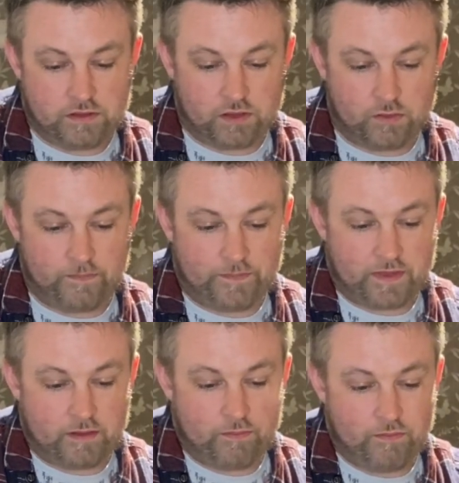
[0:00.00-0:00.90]
So
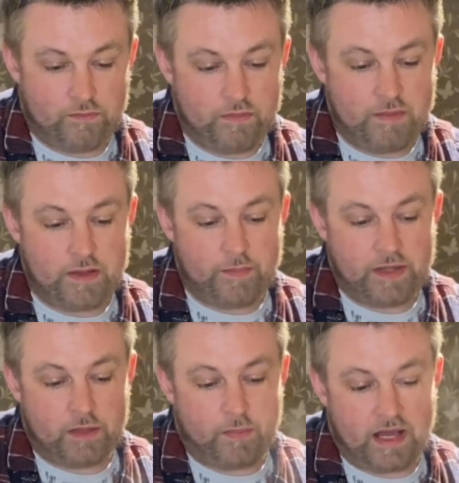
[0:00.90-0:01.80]
maybe a
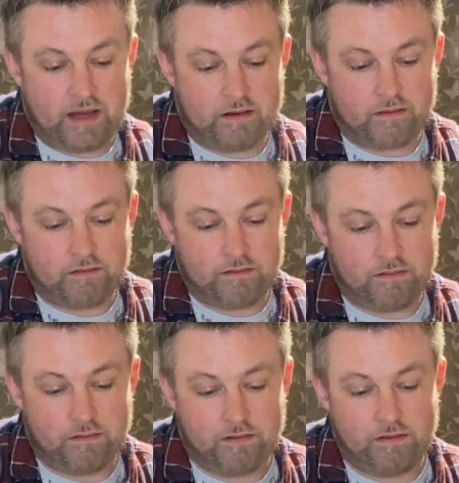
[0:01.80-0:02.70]
bigger pan
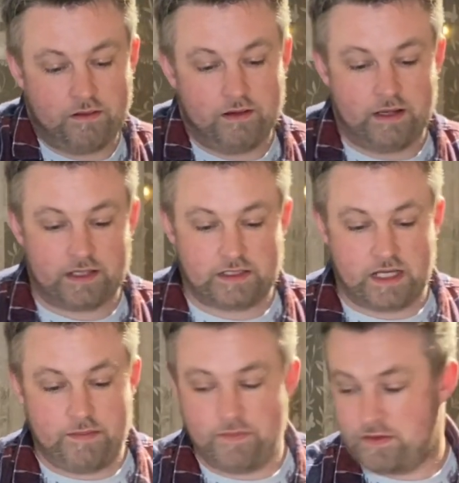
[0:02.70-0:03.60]
next
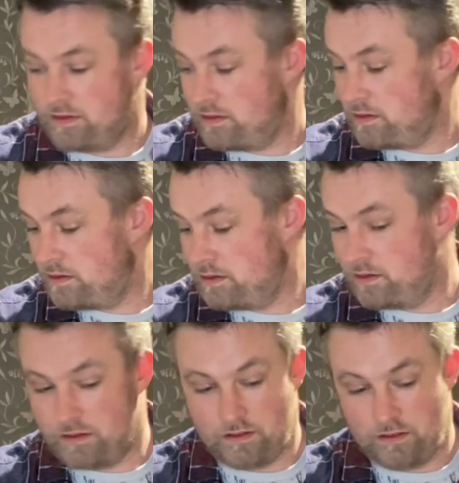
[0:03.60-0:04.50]
time,
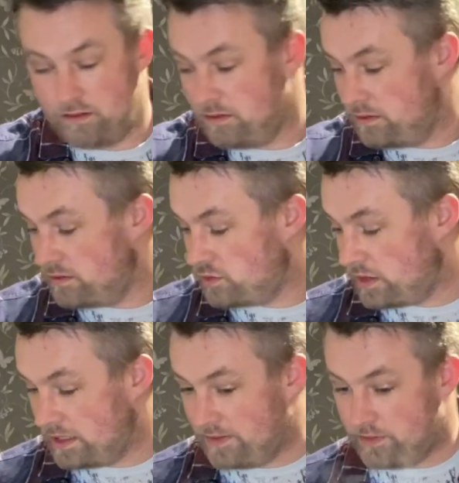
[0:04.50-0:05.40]

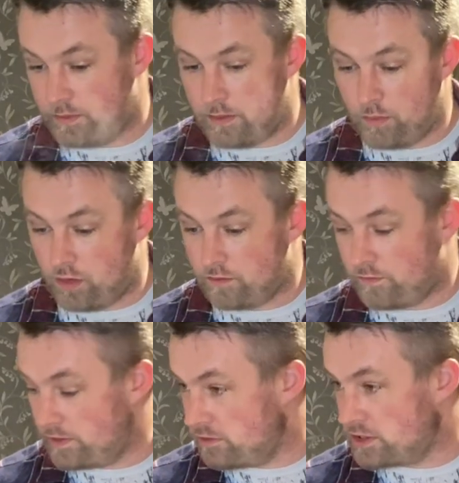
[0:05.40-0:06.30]
so I can give it a bit more of
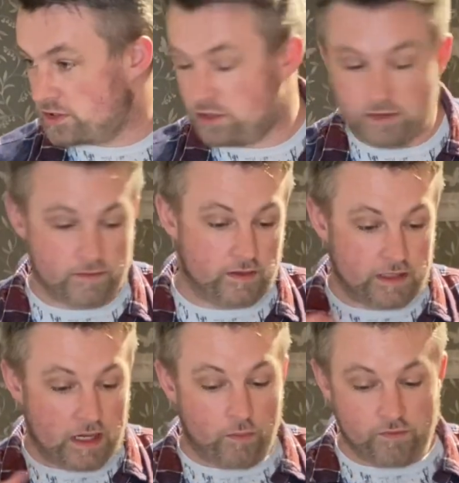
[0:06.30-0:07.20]
a vigorous stir.
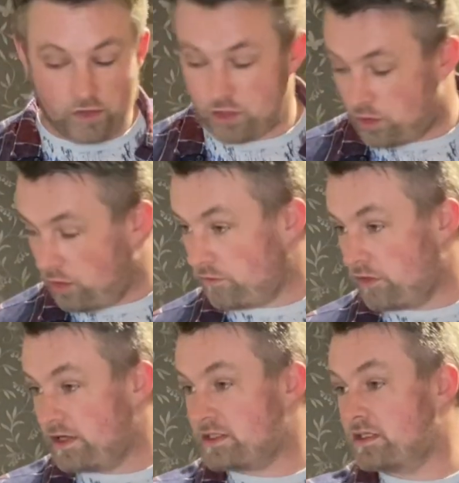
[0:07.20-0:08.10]
Now we've got to
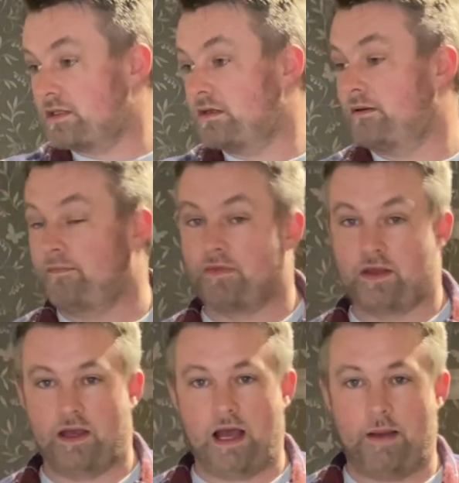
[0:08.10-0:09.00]
cover it.
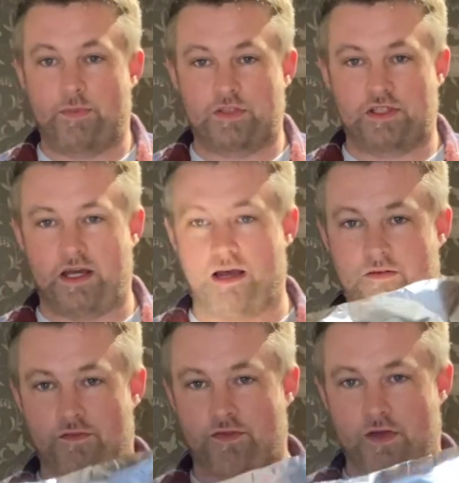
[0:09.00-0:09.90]
Happen to
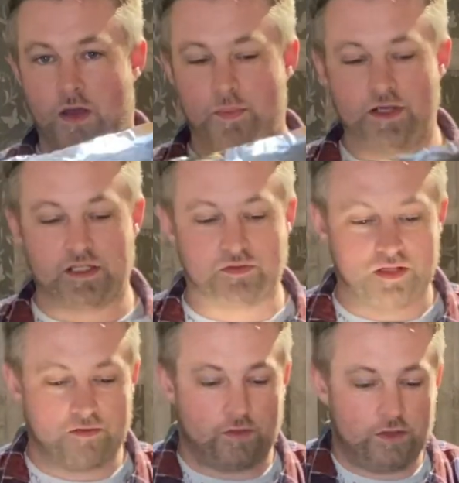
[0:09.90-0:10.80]
have a piece
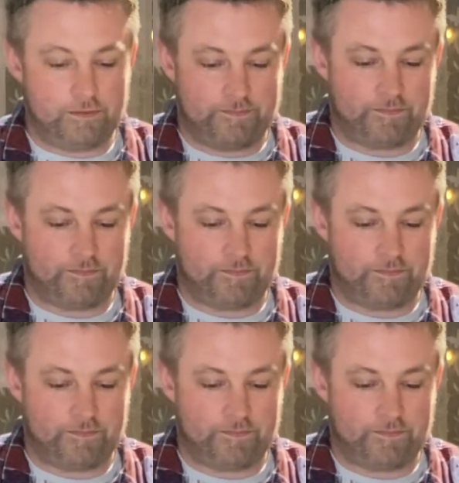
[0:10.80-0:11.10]
of tinfoil.